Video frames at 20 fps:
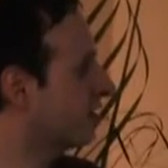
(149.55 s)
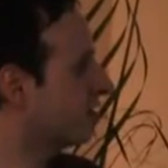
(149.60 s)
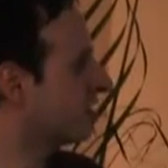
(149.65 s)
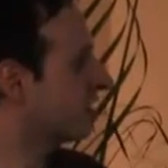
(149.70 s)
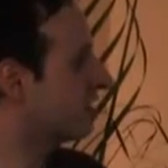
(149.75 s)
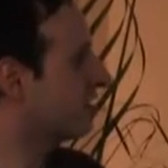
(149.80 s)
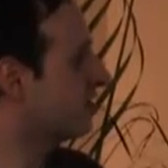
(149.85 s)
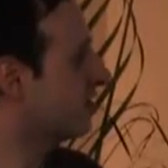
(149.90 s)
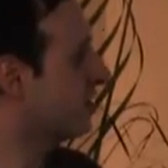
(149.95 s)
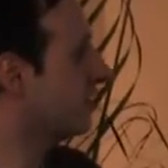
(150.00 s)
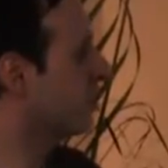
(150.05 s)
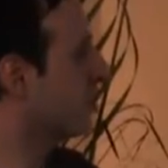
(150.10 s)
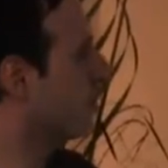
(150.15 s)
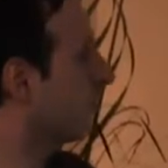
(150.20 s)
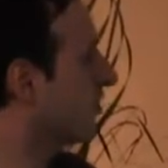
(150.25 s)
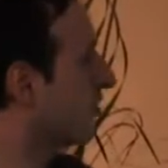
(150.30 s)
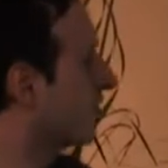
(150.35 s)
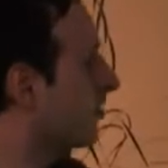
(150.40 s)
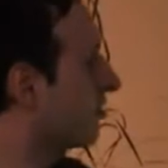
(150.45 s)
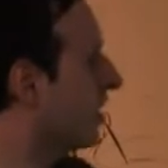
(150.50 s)
as you can see, you
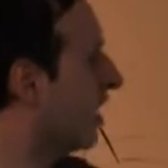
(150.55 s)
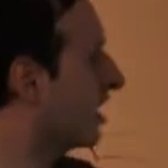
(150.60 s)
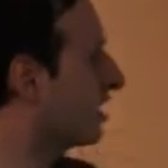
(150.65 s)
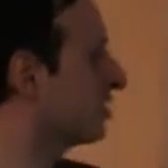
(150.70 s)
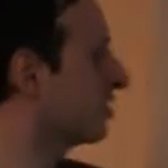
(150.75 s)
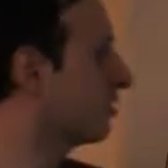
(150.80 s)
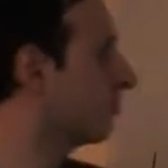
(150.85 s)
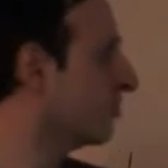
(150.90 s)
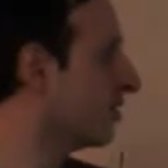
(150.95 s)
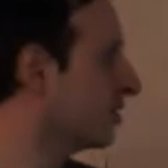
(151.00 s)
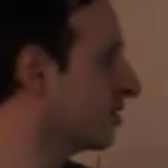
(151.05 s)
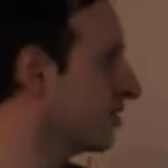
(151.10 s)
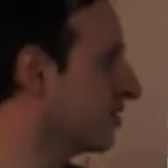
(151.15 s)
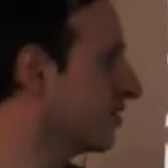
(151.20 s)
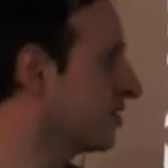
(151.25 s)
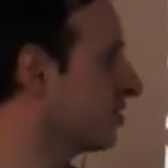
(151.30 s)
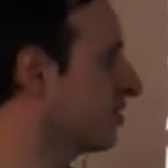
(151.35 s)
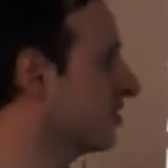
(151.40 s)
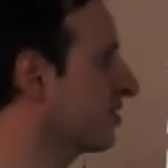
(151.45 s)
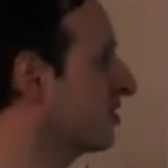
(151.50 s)
have also action
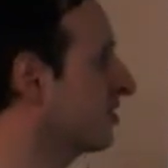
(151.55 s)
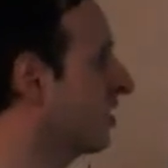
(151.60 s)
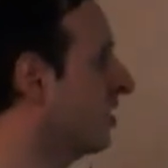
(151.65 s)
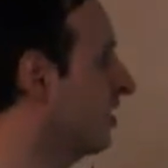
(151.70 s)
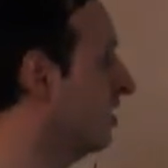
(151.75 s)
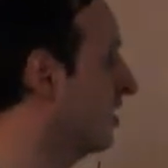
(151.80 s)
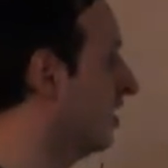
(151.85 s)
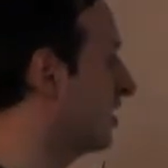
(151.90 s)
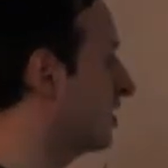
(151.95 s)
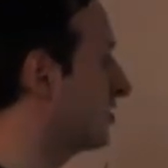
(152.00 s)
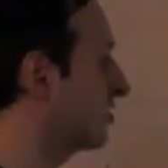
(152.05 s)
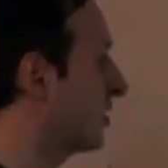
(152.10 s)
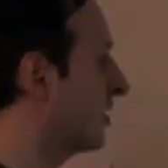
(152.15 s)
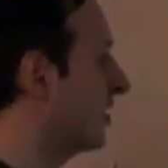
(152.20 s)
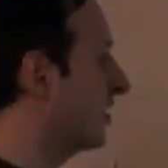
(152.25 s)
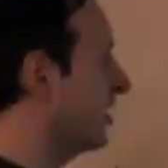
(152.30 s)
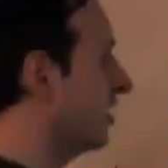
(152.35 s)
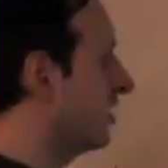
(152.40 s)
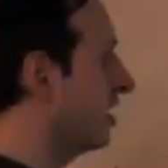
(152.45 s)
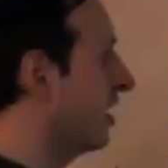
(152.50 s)
buttons as
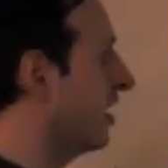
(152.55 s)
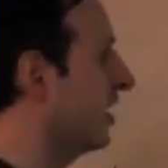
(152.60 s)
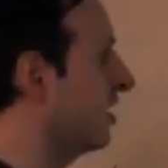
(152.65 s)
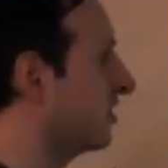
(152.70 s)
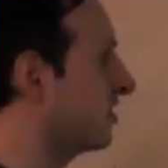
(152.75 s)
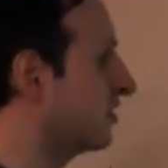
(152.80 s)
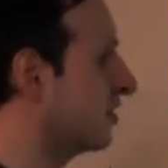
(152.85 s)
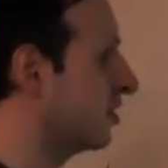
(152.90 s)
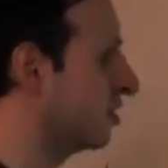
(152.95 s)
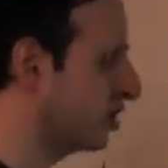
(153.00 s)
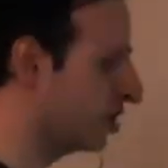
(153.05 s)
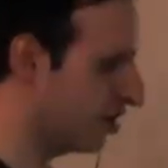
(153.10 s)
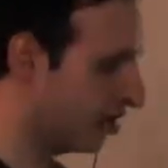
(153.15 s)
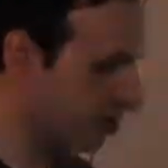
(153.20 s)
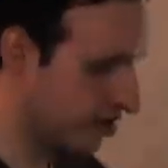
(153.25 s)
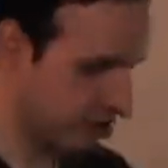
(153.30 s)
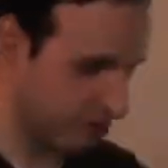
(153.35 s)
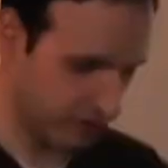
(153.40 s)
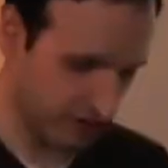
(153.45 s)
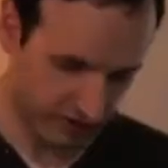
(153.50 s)
well as
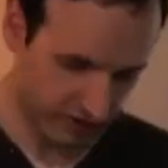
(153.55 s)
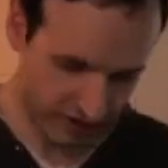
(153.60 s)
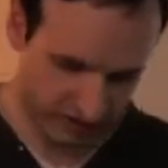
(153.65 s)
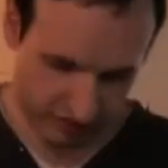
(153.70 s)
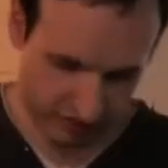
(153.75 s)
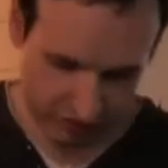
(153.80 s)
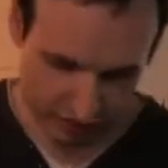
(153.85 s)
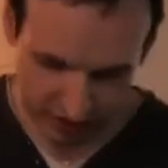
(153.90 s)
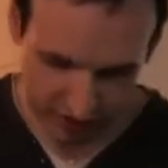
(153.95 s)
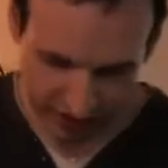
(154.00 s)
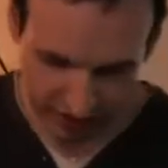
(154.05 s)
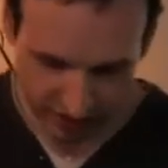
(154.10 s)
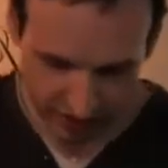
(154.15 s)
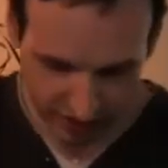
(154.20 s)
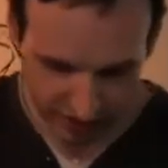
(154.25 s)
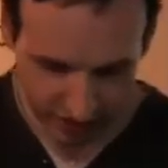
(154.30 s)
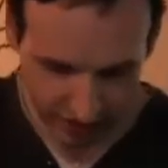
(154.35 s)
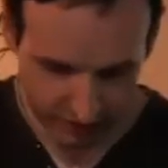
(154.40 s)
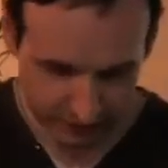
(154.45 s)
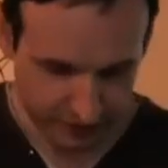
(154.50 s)
shoulder buttons in the back
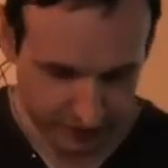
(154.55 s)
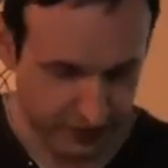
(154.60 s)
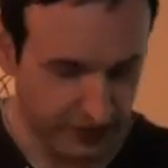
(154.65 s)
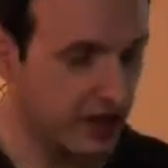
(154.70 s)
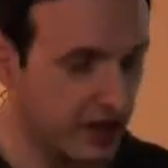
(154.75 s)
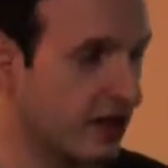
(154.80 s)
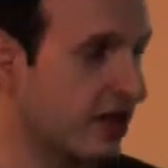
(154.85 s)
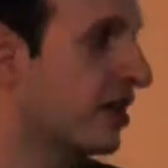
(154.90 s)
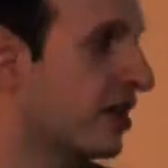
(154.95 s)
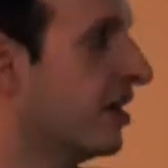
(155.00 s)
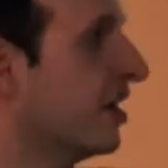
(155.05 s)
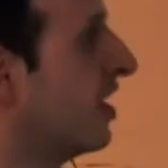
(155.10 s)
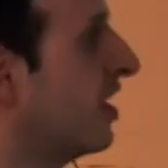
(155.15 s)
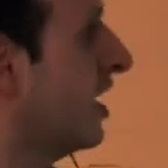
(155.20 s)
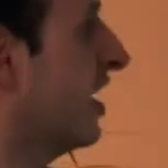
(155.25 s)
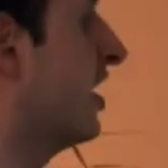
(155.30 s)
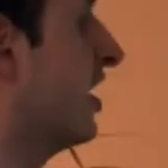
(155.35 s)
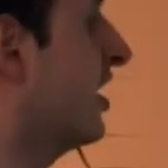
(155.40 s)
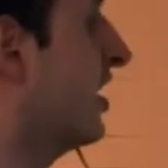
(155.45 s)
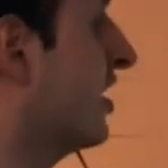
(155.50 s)
here.
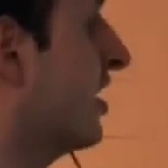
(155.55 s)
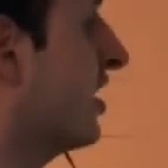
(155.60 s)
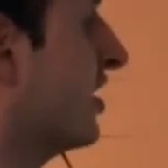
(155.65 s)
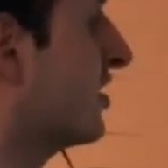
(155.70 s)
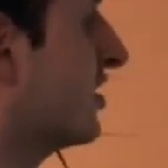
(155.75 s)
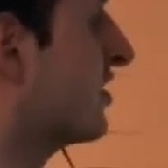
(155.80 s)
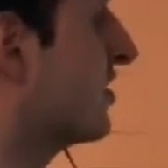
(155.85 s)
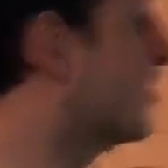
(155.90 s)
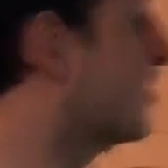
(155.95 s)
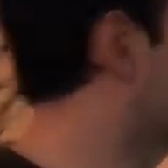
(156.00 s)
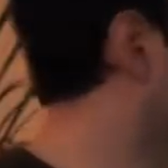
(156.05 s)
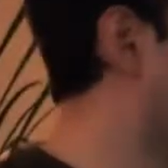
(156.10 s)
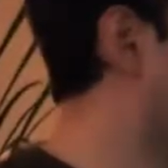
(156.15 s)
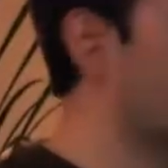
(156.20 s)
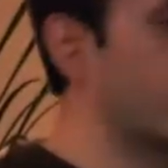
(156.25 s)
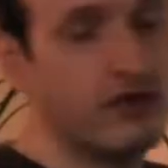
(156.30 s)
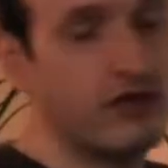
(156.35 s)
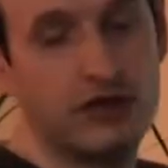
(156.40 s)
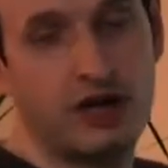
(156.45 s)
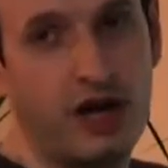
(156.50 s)
And you
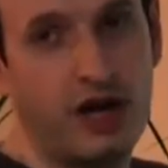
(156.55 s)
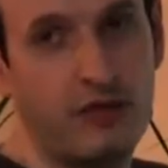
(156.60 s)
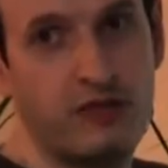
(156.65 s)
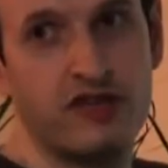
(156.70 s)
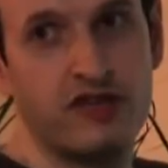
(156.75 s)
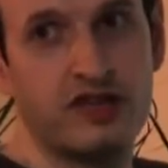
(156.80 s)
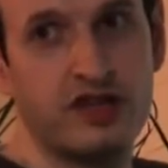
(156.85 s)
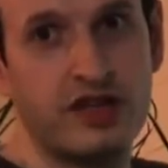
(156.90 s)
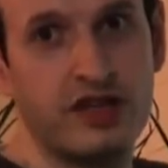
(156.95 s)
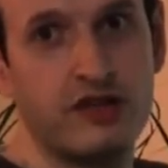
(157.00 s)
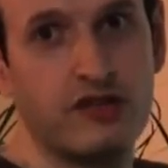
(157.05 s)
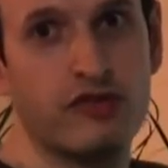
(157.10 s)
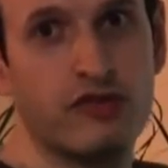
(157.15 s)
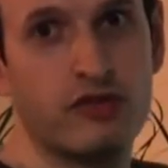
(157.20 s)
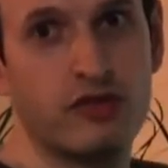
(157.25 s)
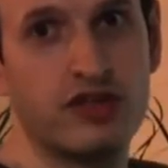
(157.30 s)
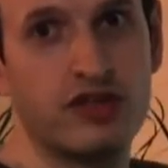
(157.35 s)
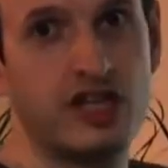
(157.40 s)
have obviously a full